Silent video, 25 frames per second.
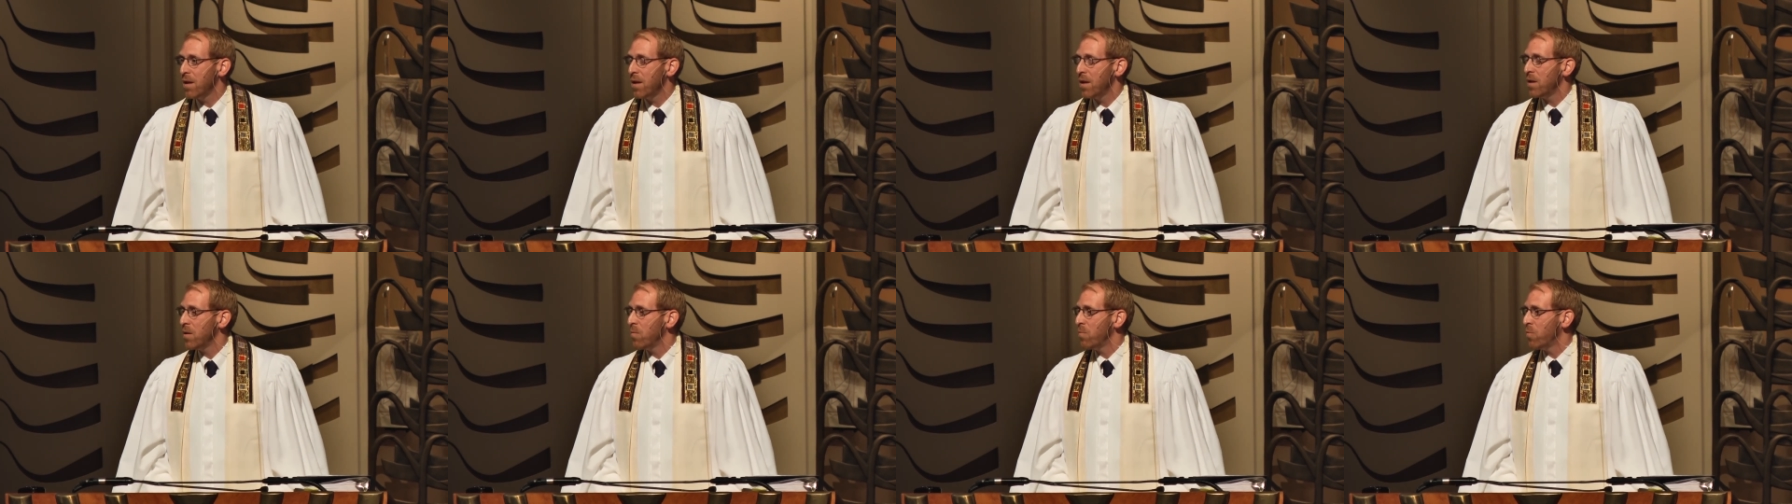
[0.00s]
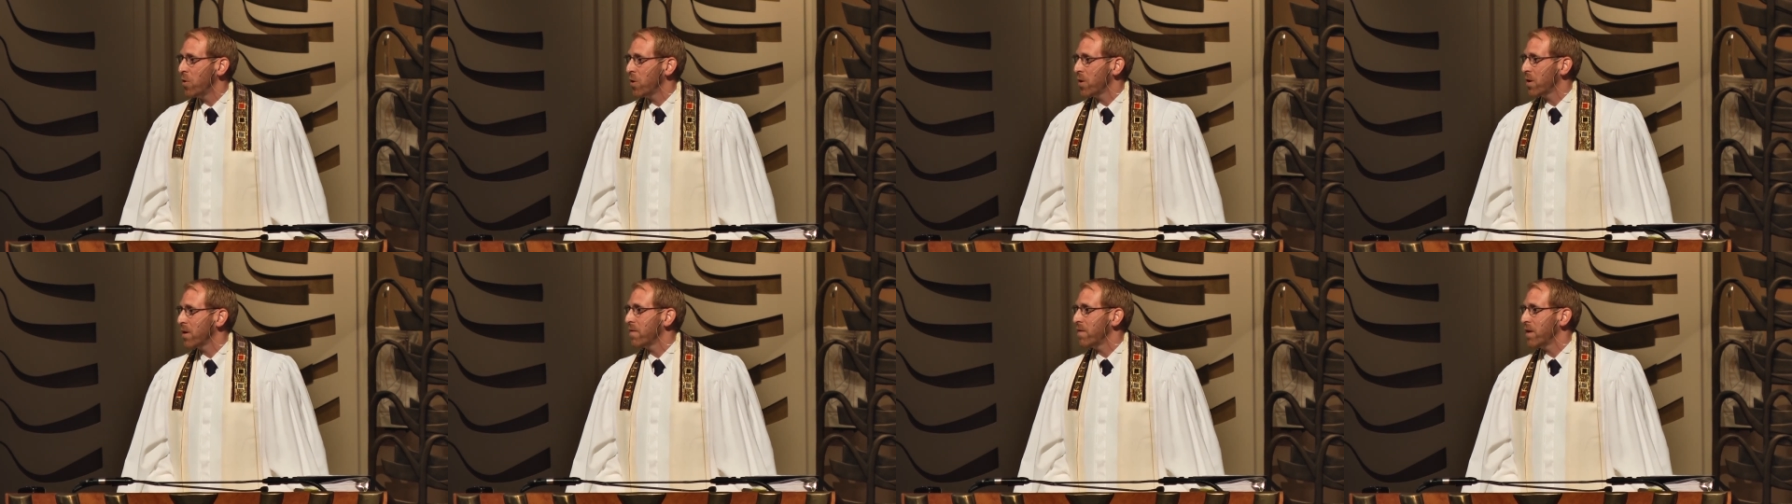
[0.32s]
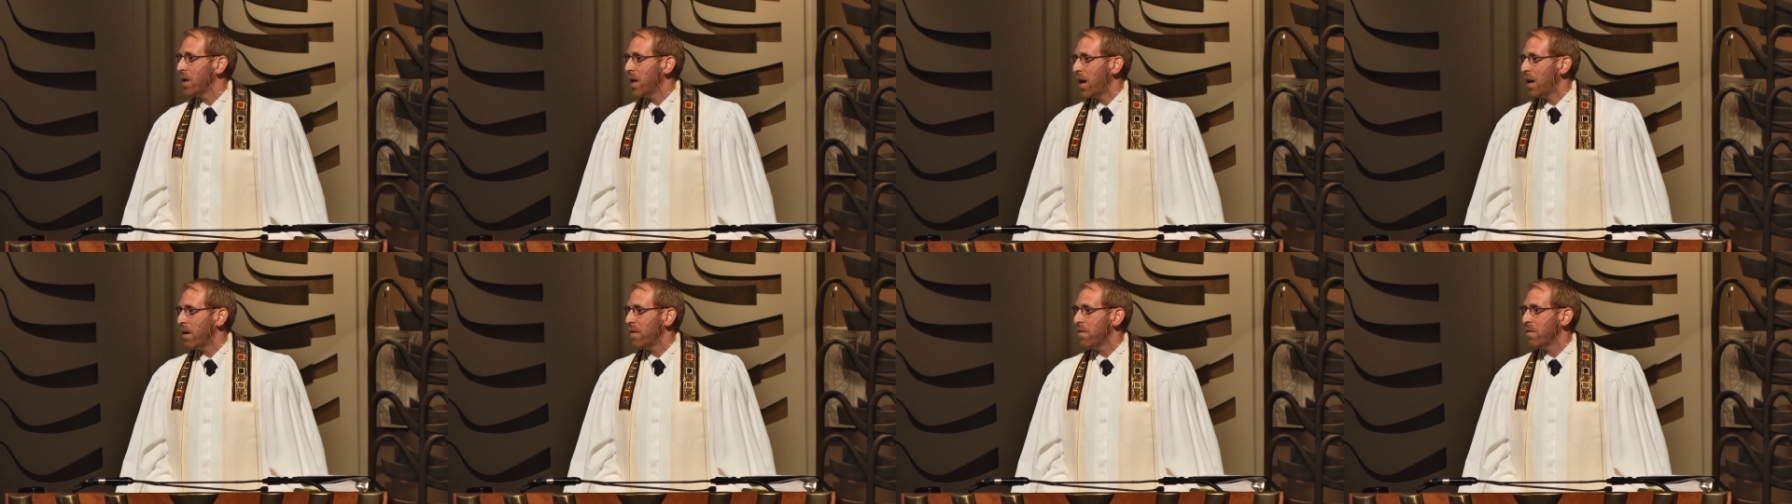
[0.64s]
in the book of
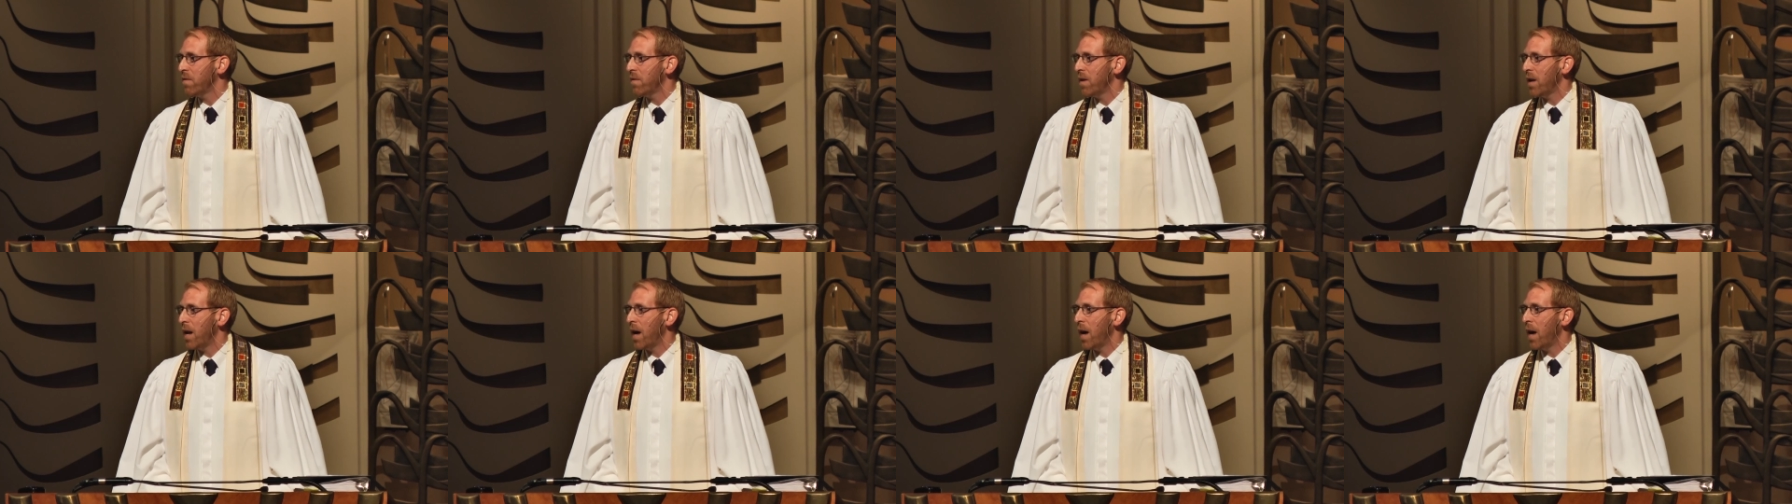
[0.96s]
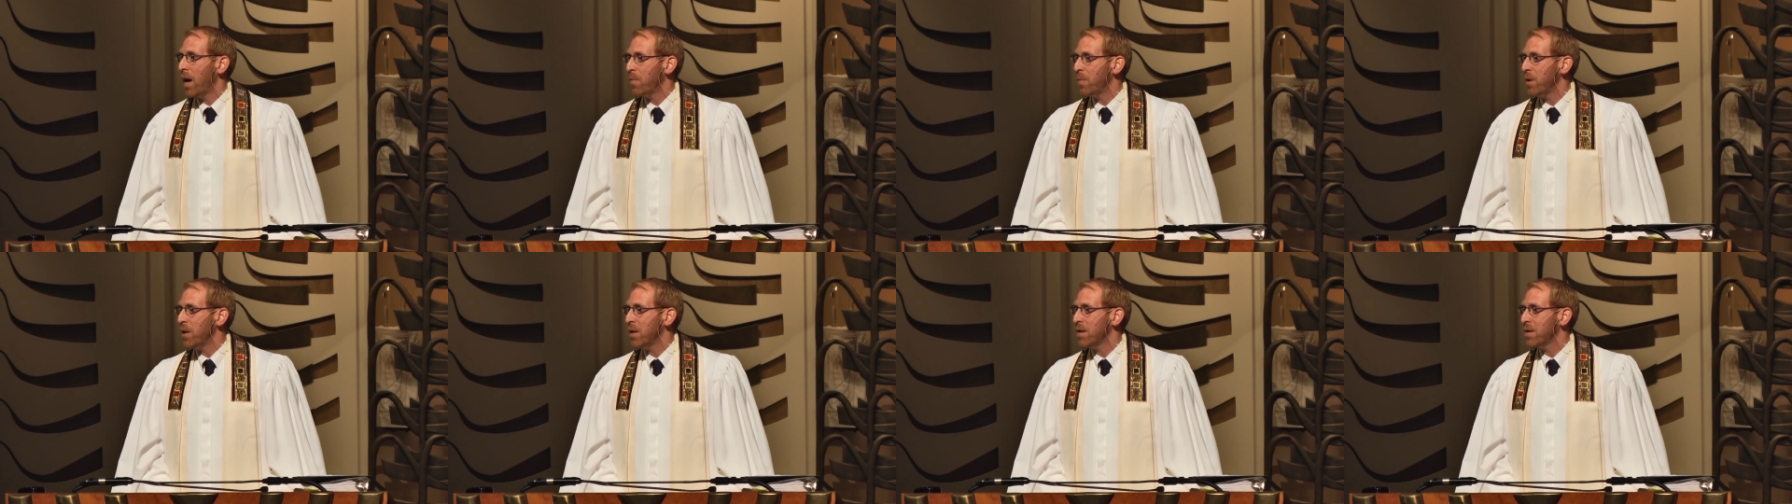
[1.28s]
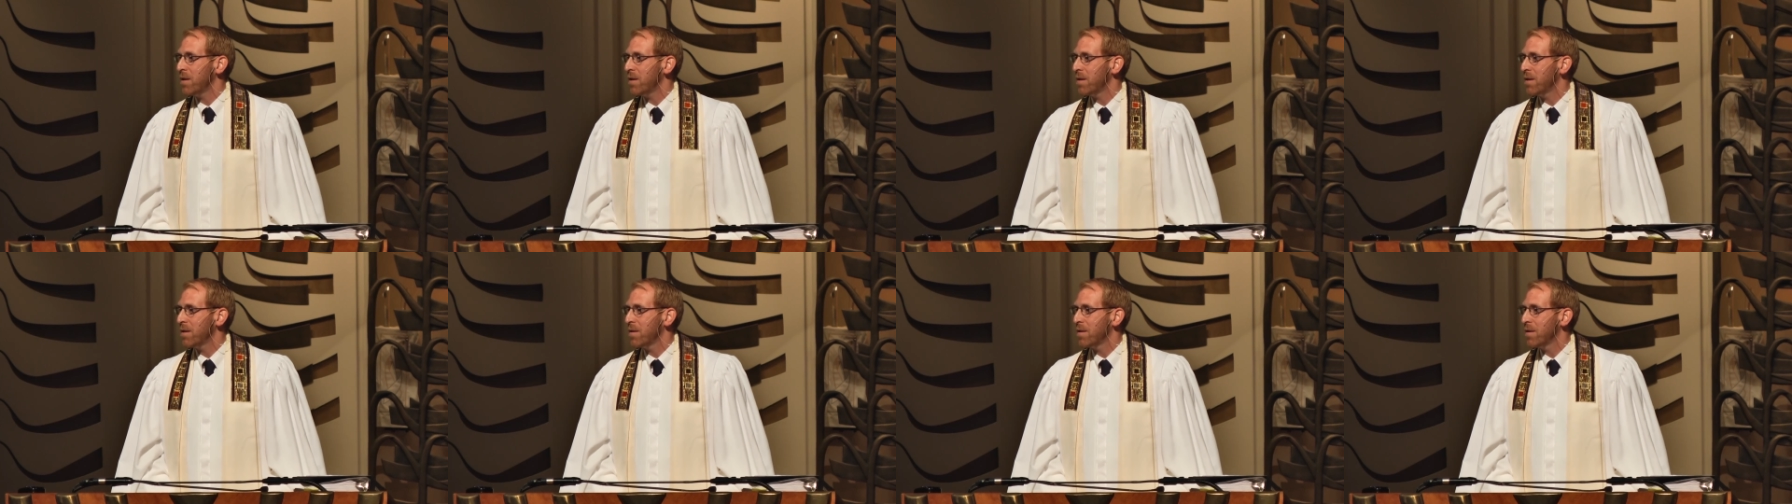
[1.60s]
life and
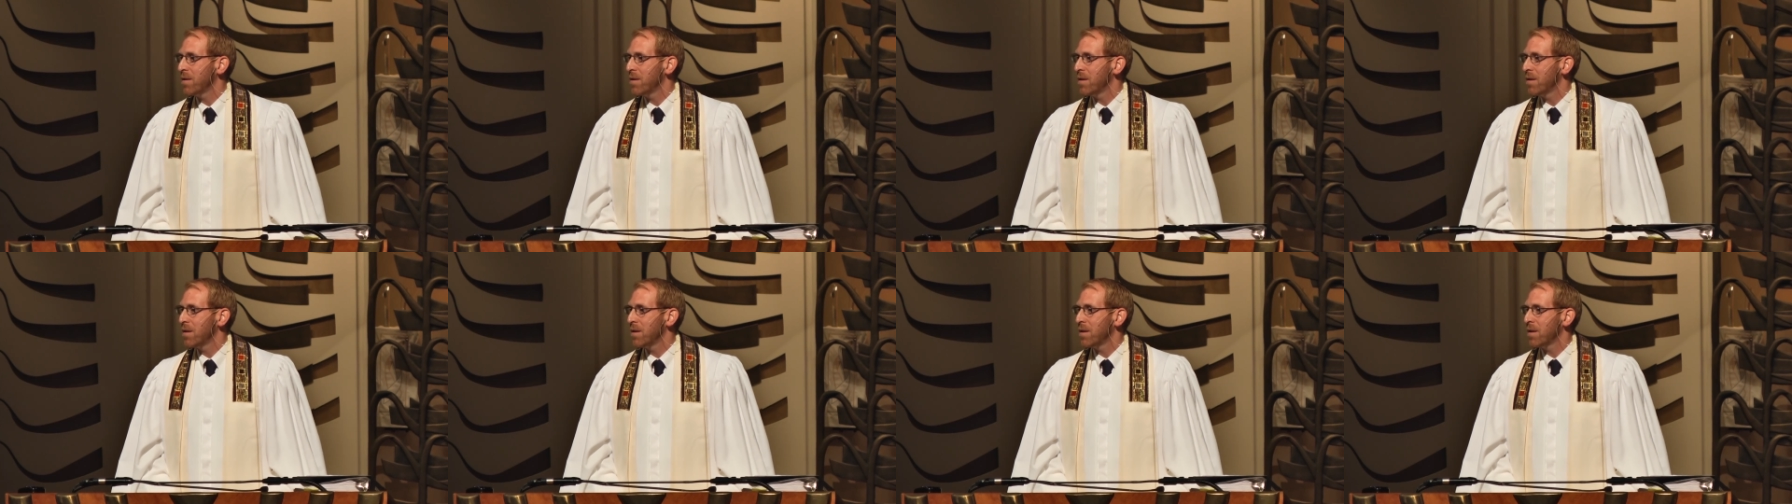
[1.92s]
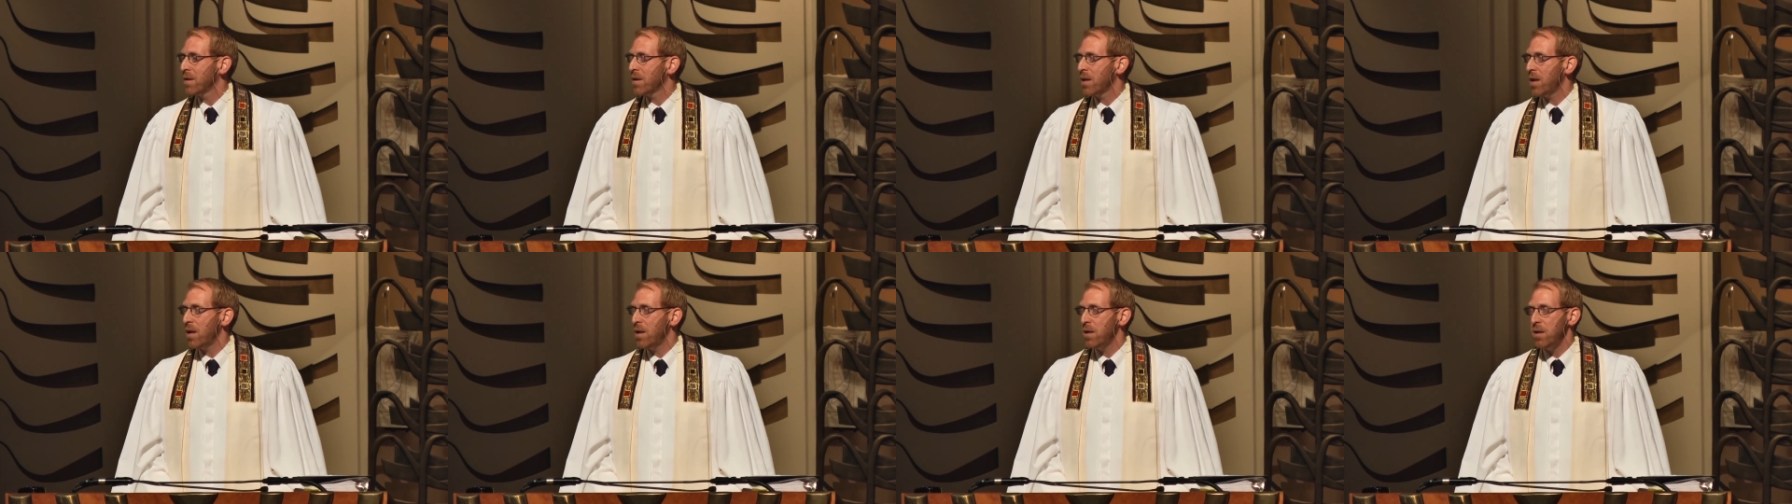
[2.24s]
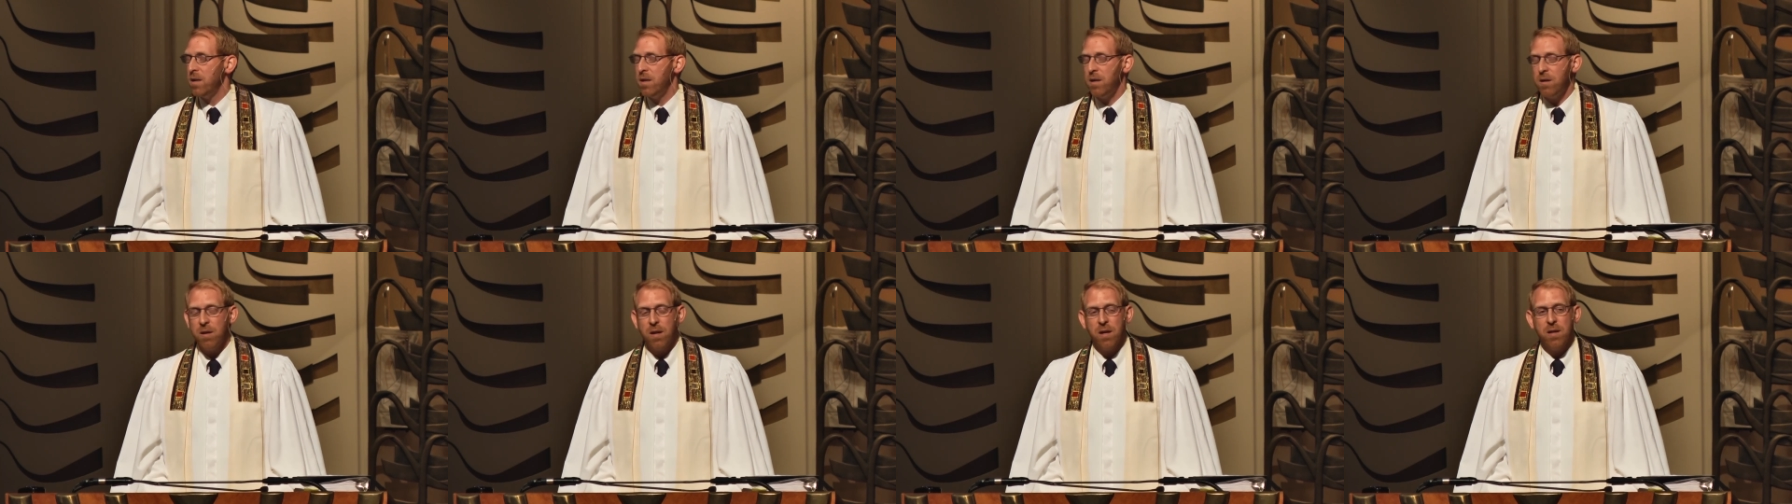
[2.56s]
happiness. Can
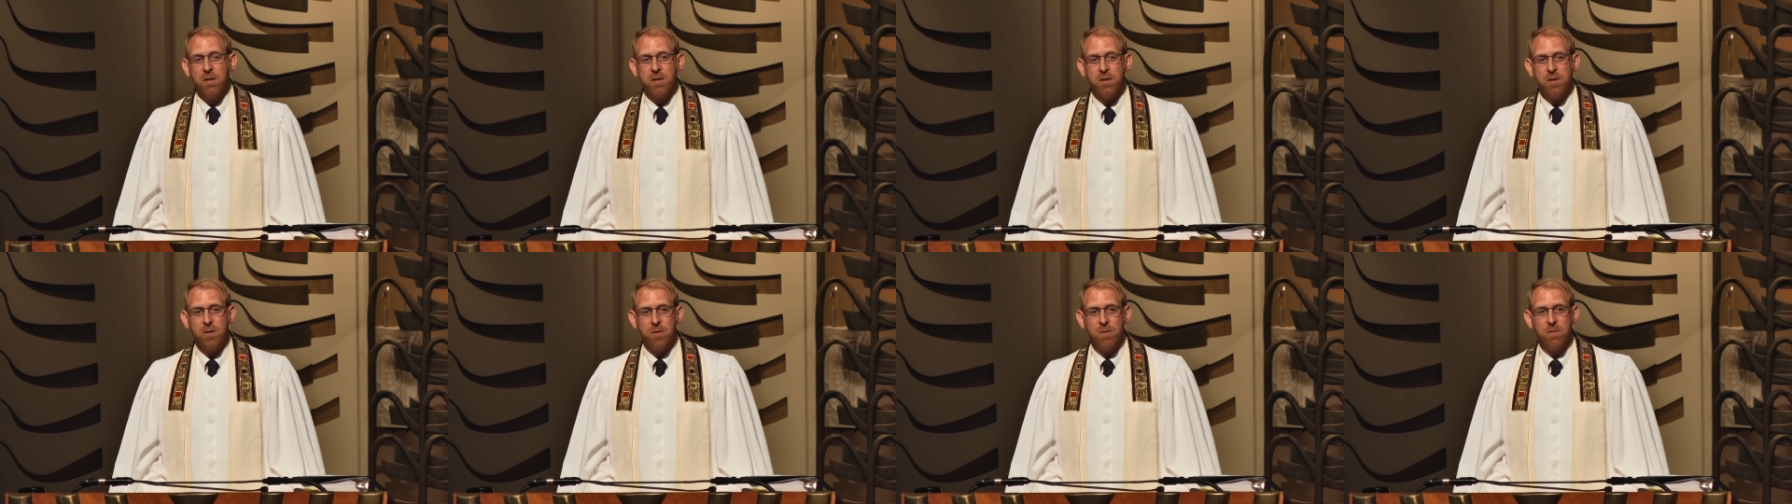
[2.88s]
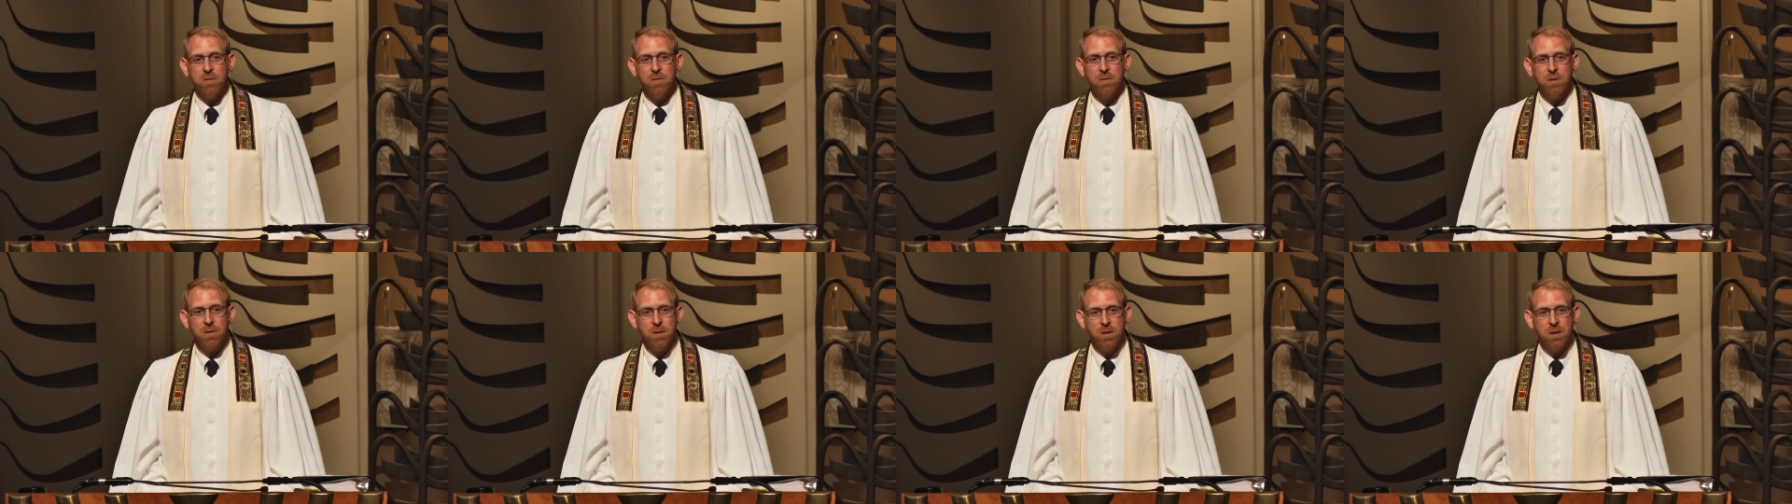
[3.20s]
you hear that song?